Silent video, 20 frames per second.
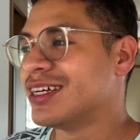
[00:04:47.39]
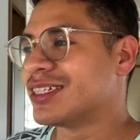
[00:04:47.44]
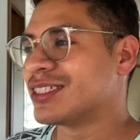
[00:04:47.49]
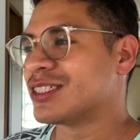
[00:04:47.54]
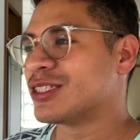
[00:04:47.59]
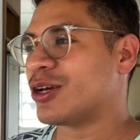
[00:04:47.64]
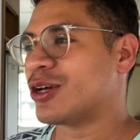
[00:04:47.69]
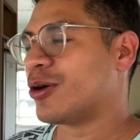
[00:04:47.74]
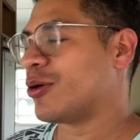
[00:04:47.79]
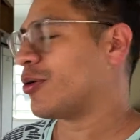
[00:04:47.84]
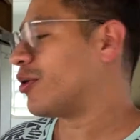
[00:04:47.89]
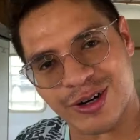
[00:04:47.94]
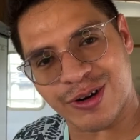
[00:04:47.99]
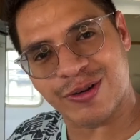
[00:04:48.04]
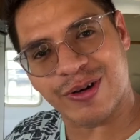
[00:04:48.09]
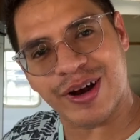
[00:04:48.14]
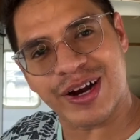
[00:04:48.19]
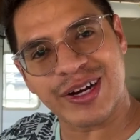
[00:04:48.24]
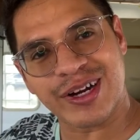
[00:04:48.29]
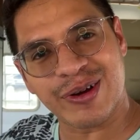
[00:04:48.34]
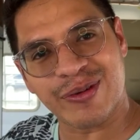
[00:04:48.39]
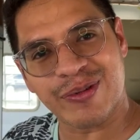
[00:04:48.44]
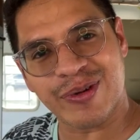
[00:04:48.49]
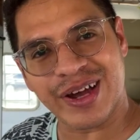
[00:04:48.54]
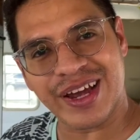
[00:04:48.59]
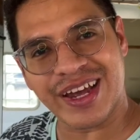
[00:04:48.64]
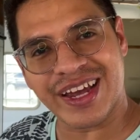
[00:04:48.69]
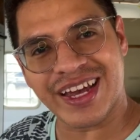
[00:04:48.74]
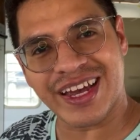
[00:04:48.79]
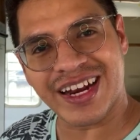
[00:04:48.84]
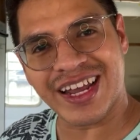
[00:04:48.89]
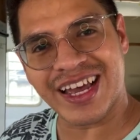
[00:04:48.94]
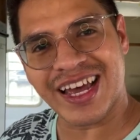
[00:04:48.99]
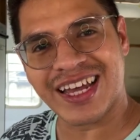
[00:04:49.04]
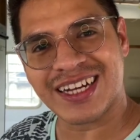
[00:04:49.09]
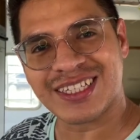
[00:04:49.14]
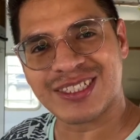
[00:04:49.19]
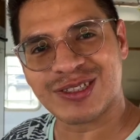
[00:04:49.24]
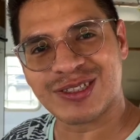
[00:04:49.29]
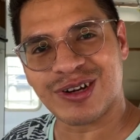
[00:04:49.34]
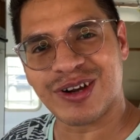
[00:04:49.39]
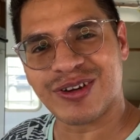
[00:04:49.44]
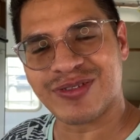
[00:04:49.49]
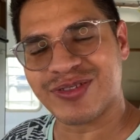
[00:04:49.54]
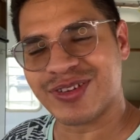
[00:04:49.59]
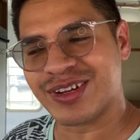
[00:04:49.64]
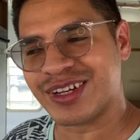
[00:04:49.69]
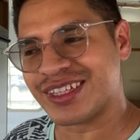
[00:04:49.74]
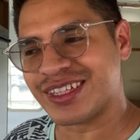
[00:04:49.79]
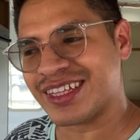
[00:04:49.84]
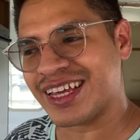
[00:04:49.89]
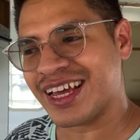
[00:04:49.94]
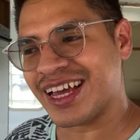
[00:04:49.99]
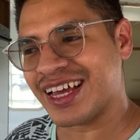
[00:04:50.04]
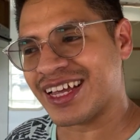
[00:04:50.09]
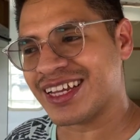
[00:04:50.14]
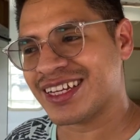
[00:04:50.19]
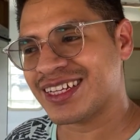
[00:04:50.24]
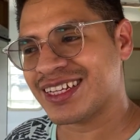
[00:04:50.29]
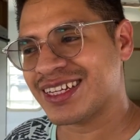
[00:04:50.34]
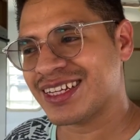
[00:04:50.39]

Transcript: So I was, you know, grinding away, and I had a strong feeling that